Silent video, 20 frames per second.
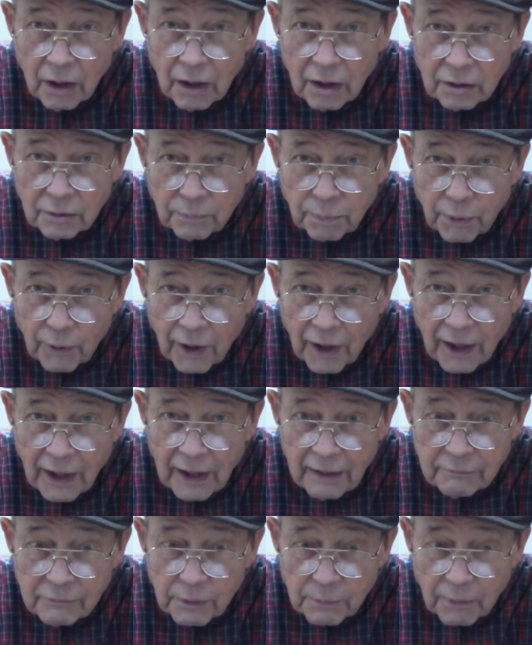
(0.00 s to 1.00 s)

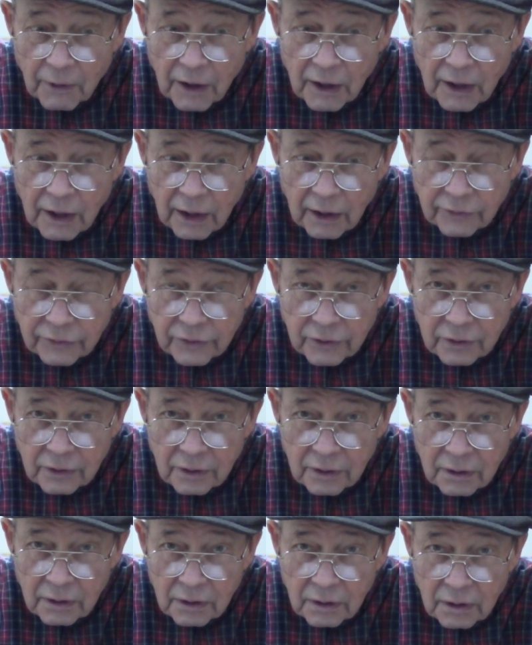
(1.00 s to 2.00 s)
unprimed brass.
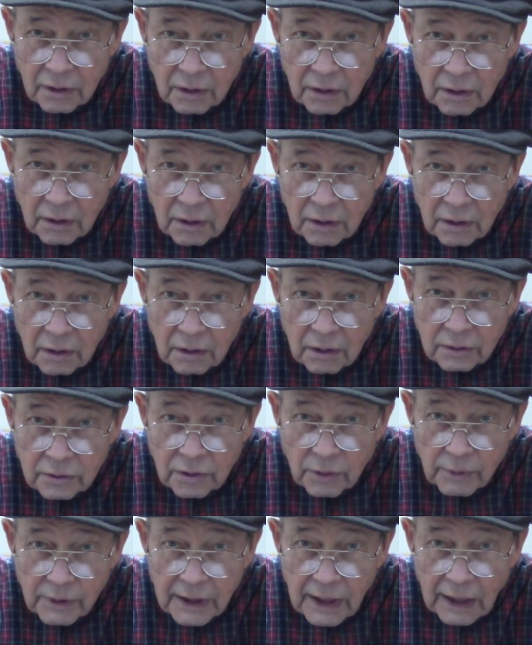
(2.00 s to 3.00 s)

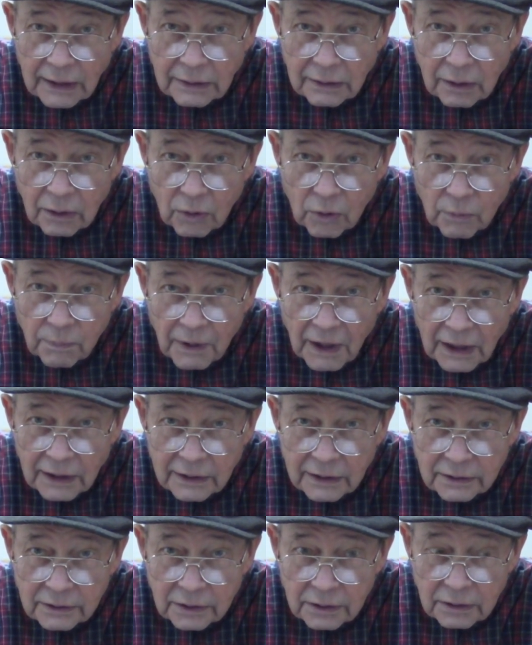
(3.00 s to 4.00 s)
So we got the whole
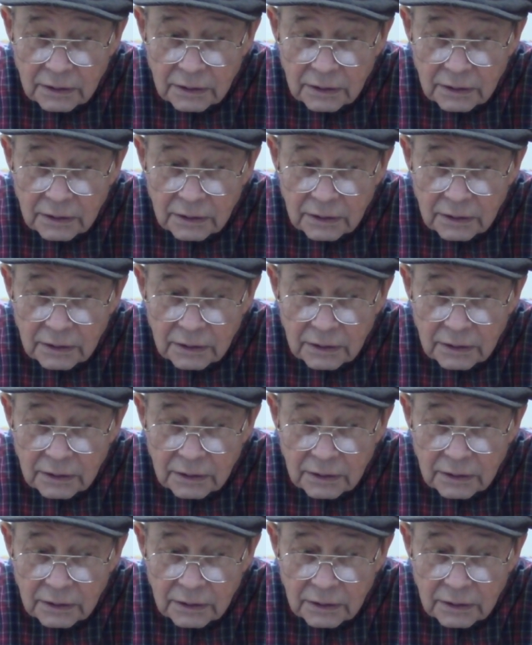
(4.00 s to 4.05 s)
package.